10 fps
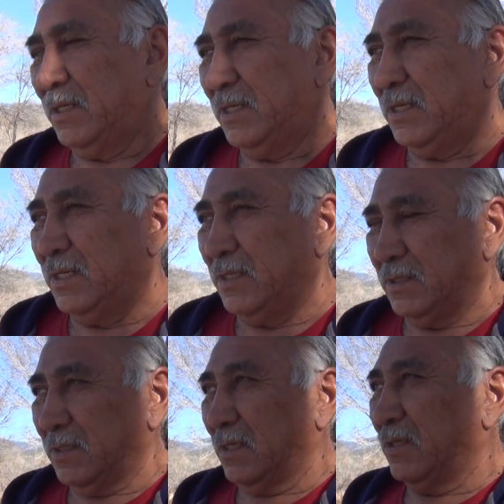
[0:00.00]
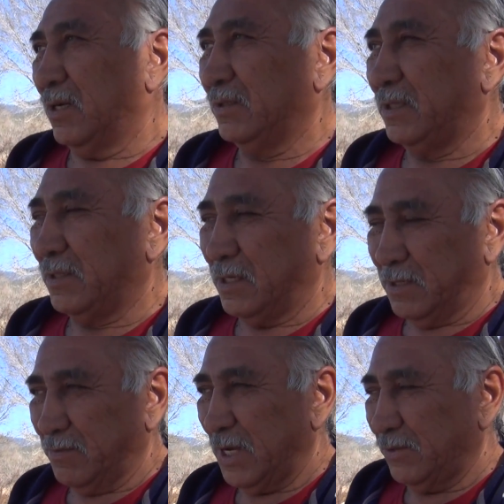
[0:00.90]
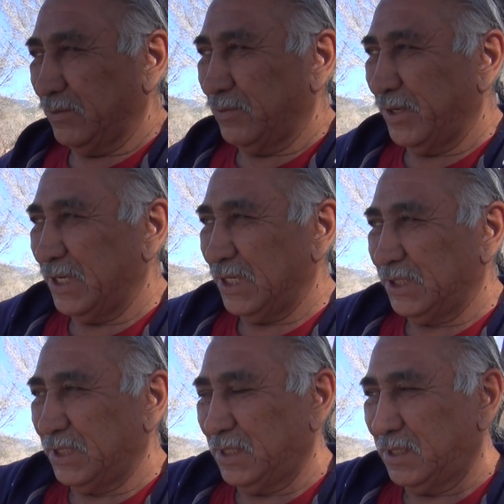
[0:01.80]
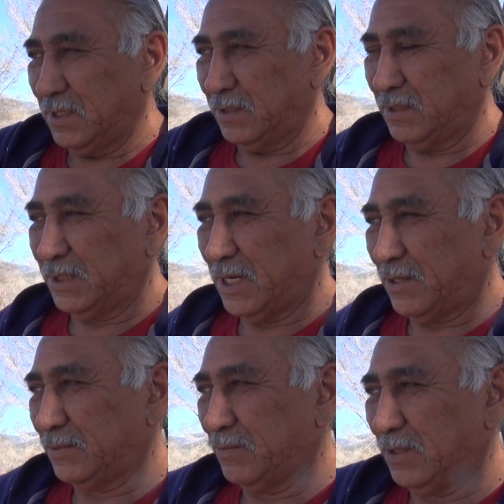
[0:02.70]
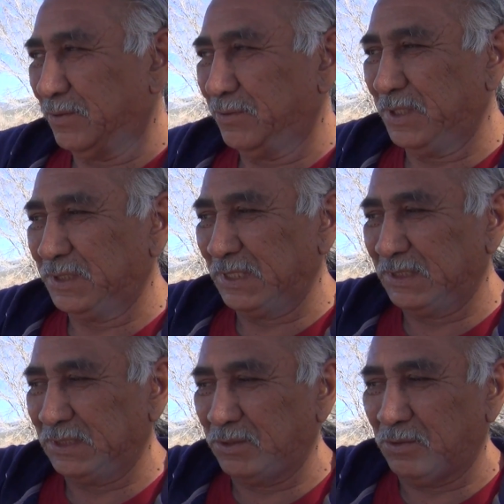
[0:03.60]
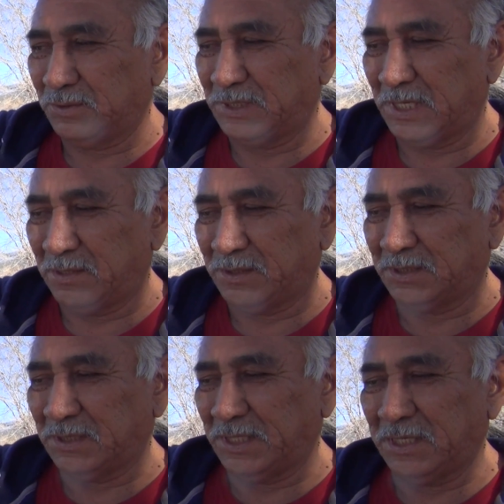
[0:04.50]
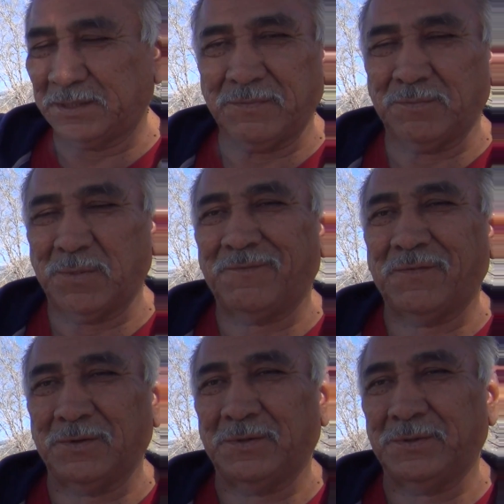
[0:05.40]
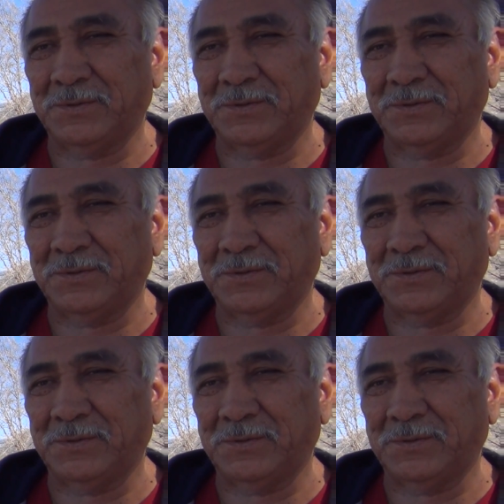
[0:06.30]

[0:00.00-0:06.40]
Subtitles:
And along the mountain ridge, the Taos Mountain Ridge, as it goes down, is the head of a buffalo.